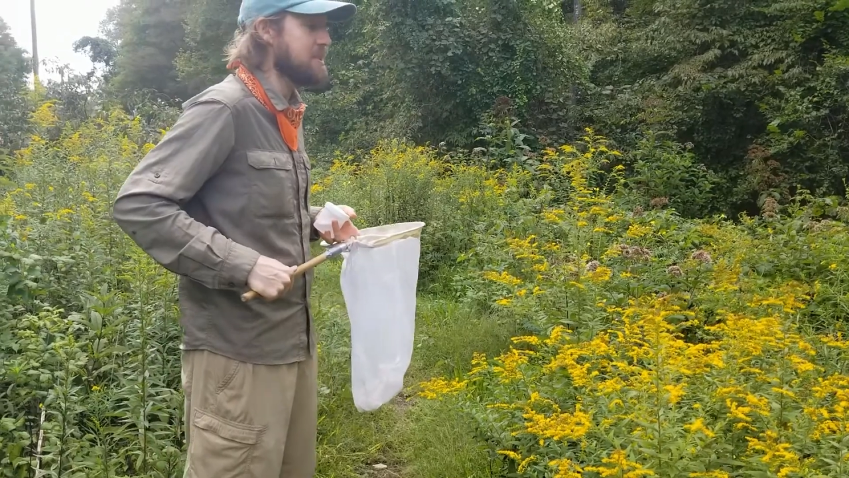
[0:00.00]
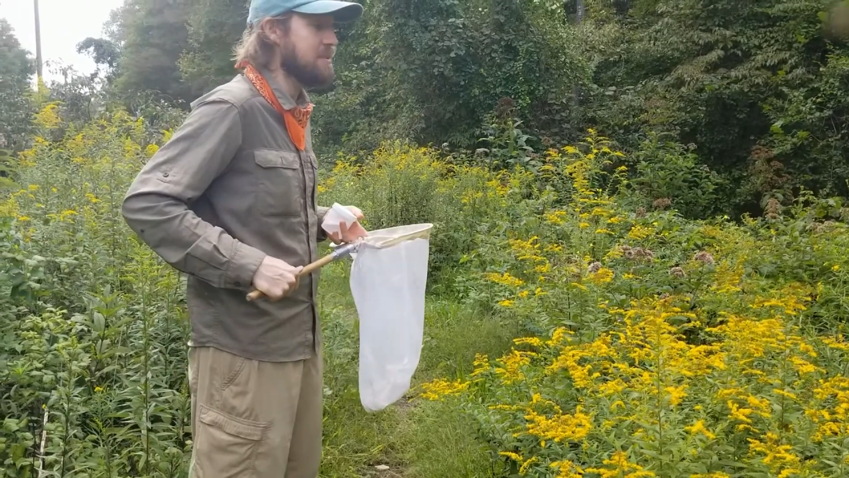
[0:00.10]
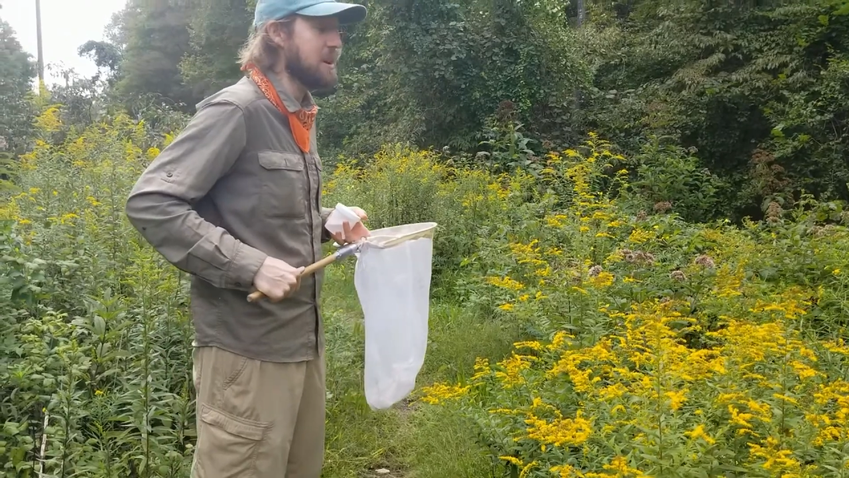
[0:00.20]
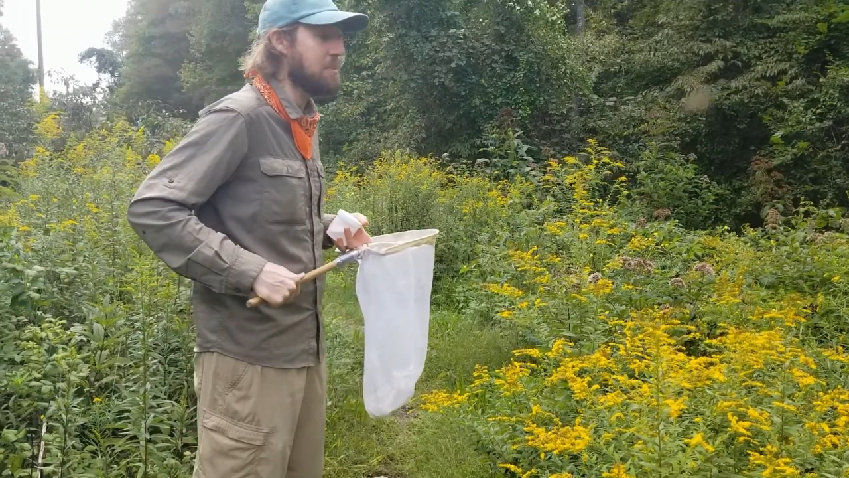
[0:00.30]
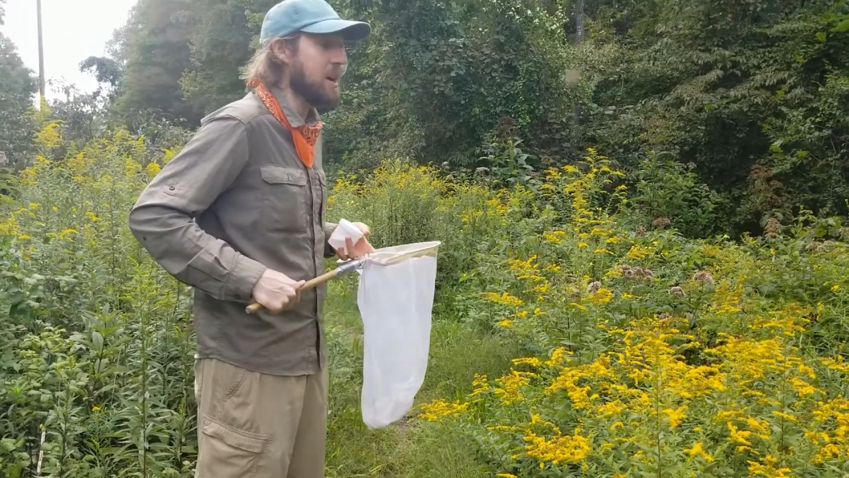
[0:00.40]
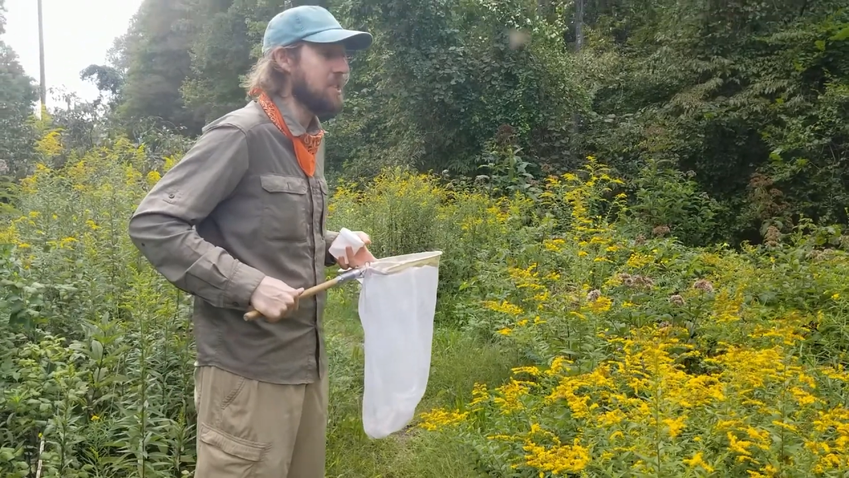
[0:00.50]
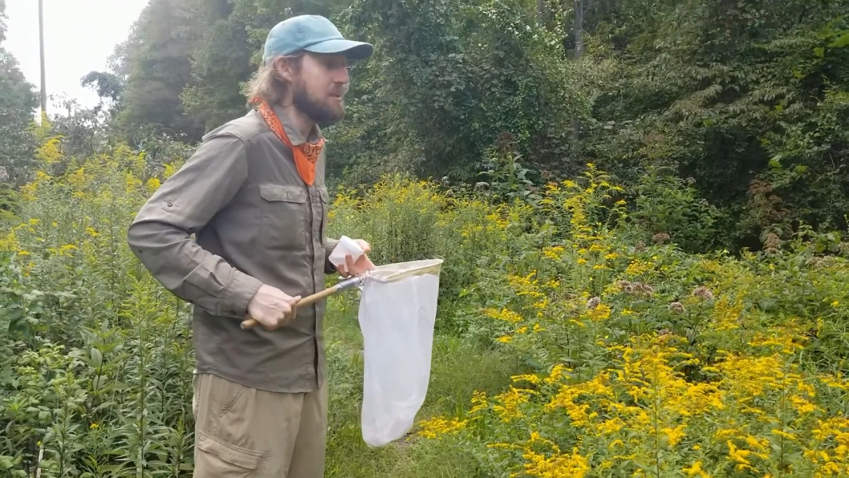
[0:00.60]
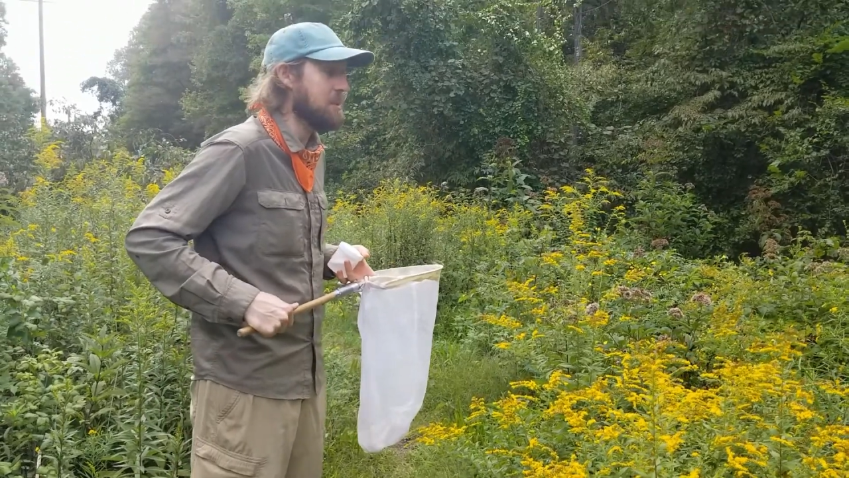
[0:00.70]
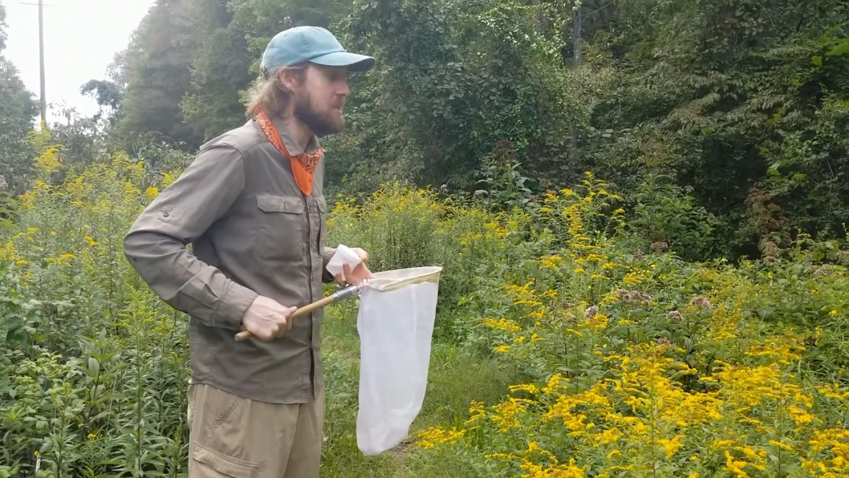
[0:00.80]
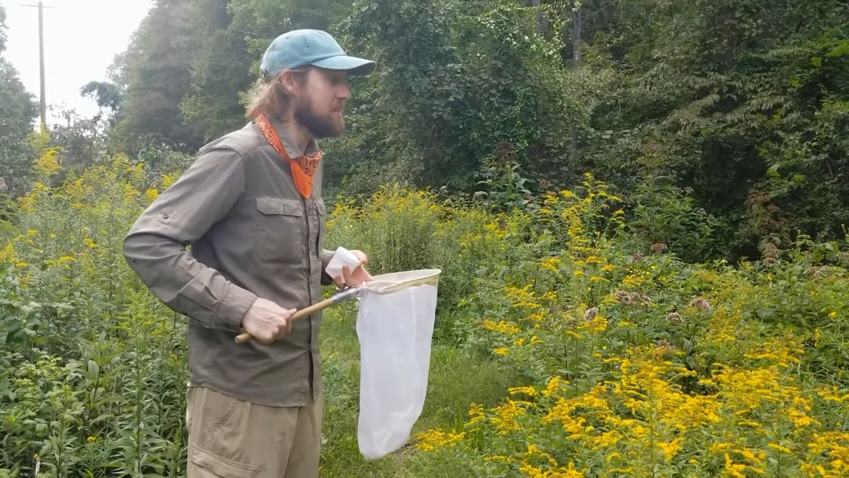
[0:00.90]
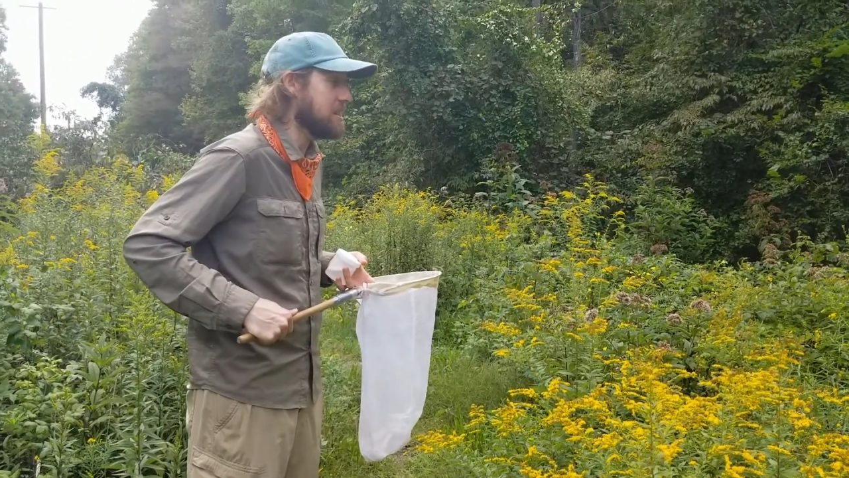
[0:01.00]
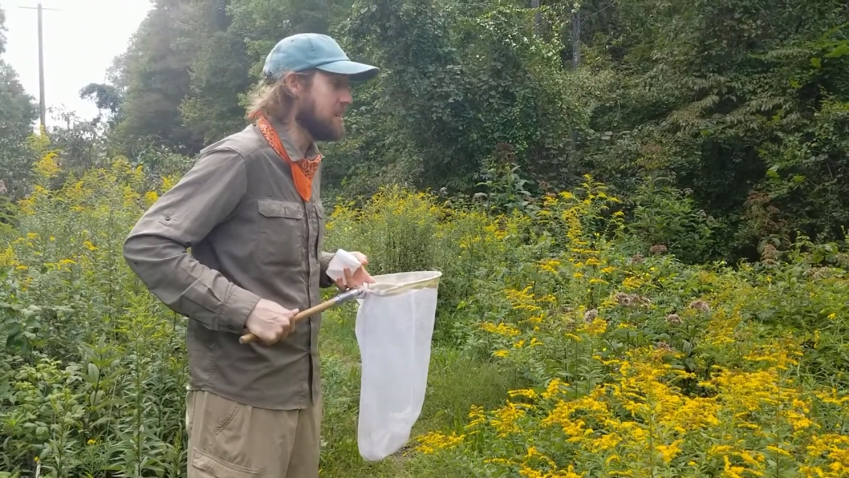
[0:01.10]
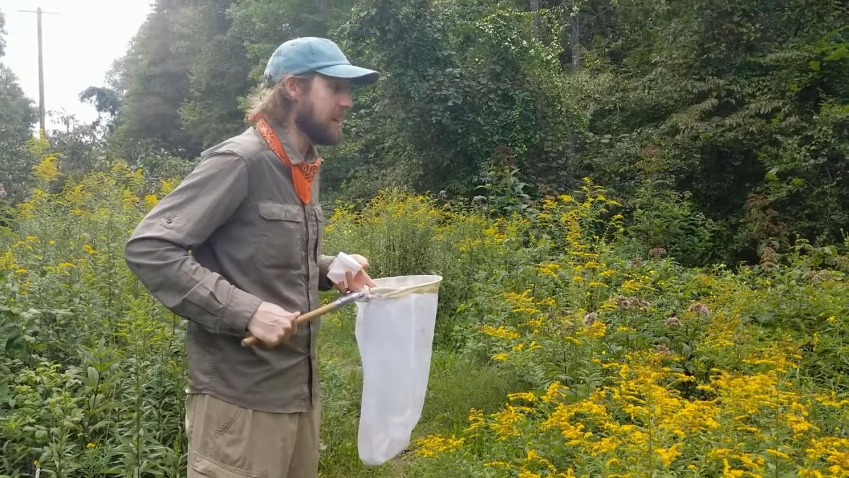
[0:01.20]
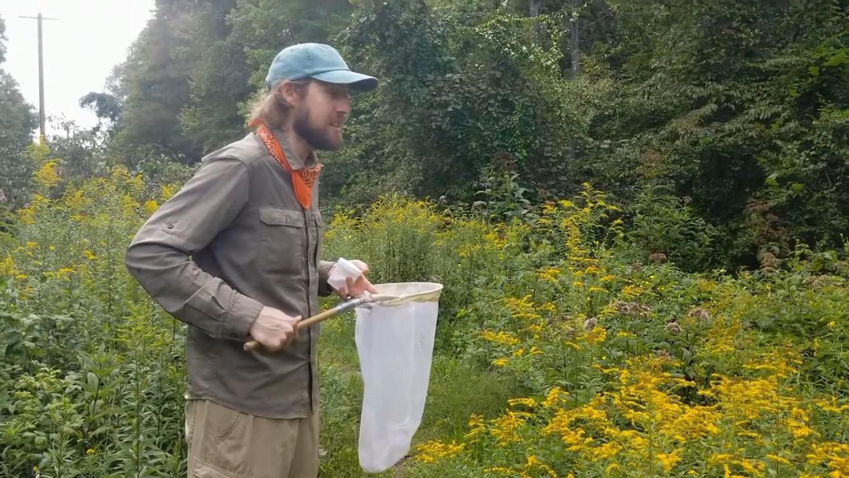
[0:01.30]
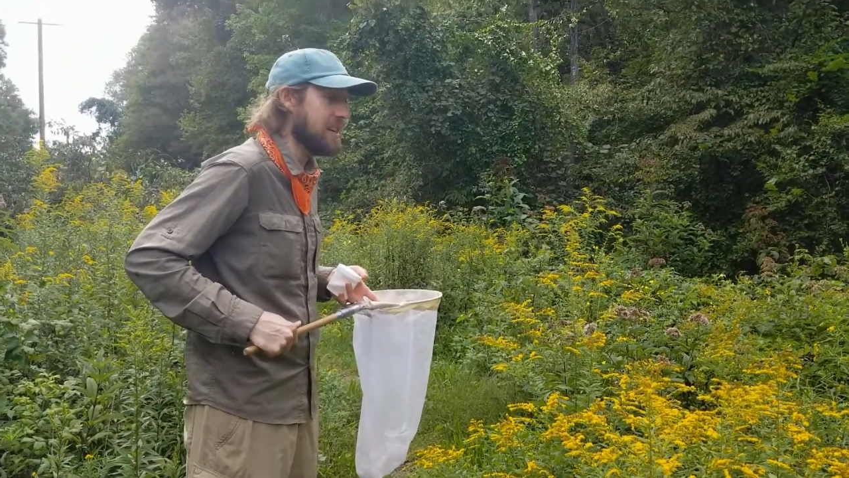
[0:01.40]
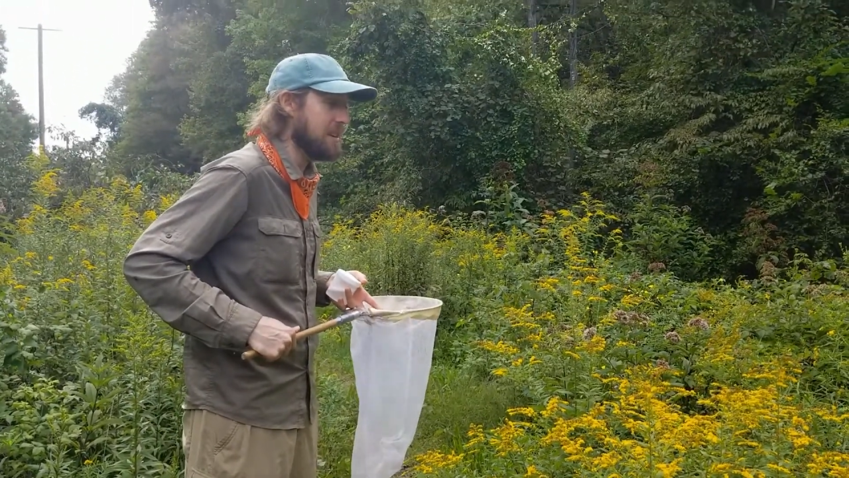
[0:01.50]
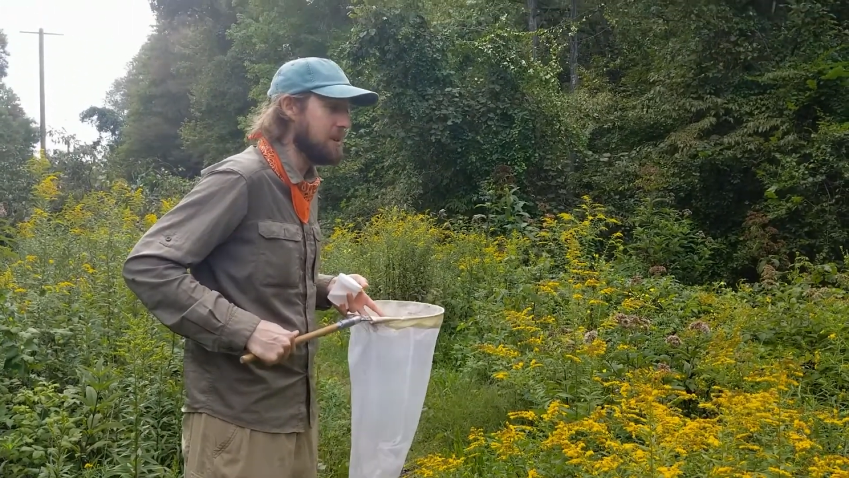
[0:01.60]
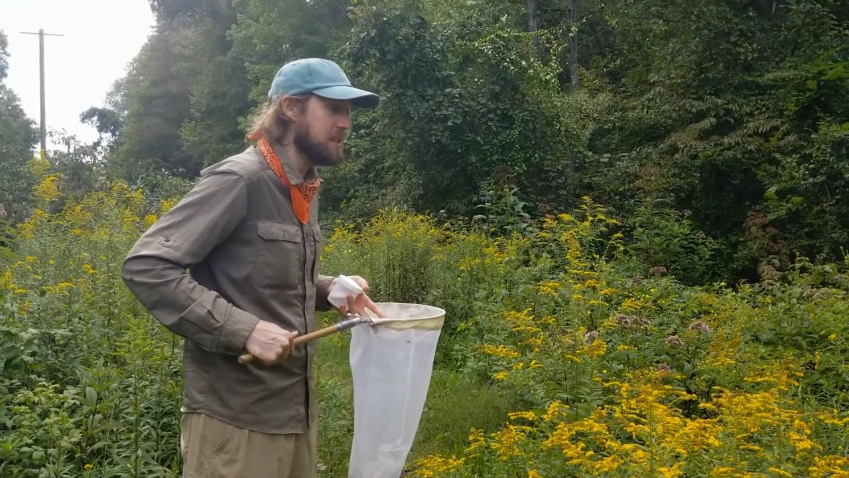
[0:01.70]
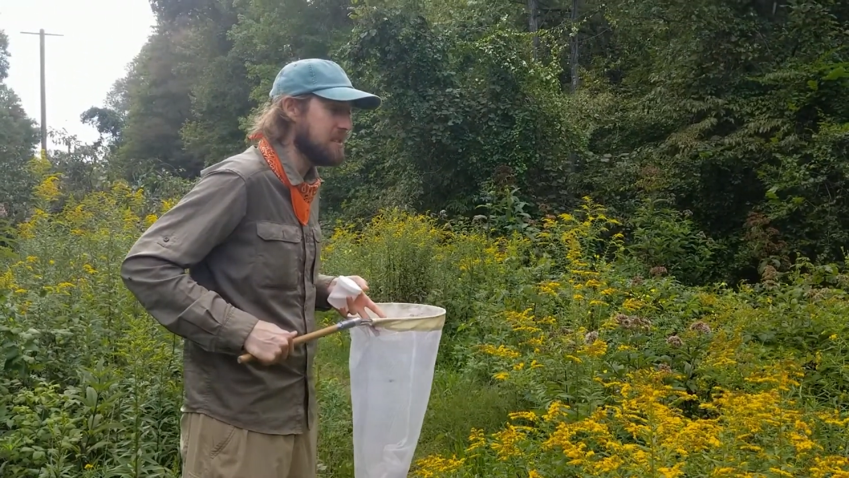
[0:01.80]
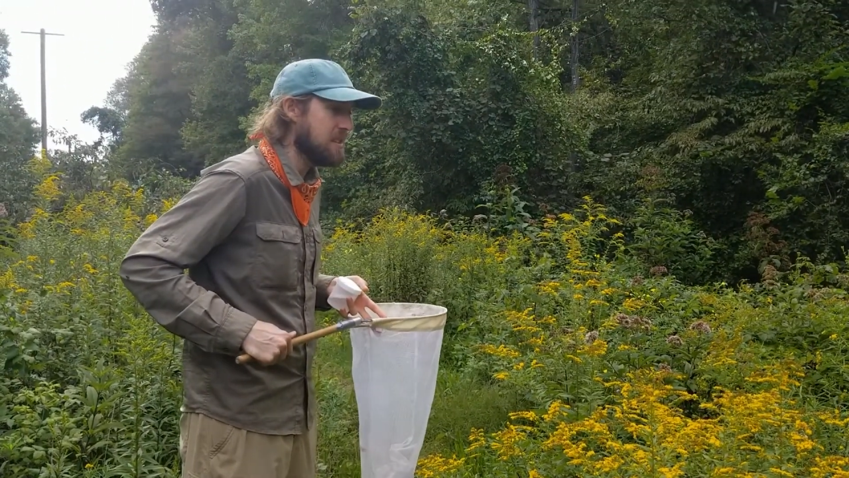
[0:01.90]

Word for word: of our project much to collect honeybees.